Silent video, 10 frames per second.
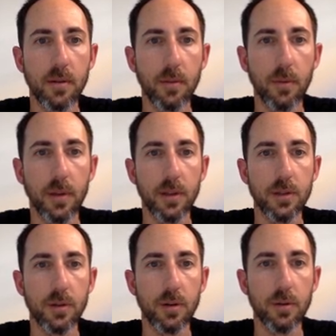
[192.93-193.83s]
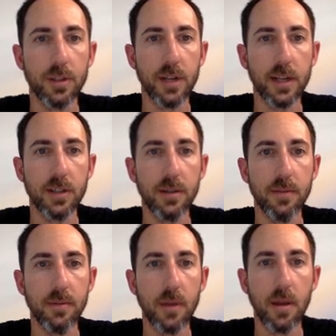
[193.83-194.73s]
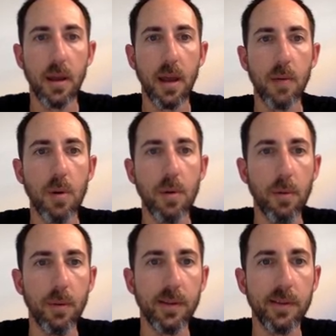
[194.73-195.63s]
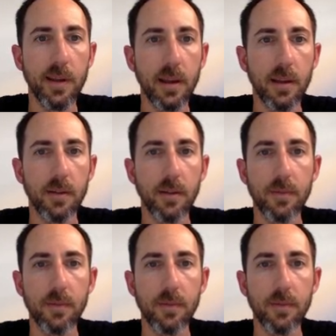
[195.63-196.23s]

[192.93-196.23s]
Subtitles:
really strong rejection. And what we always see is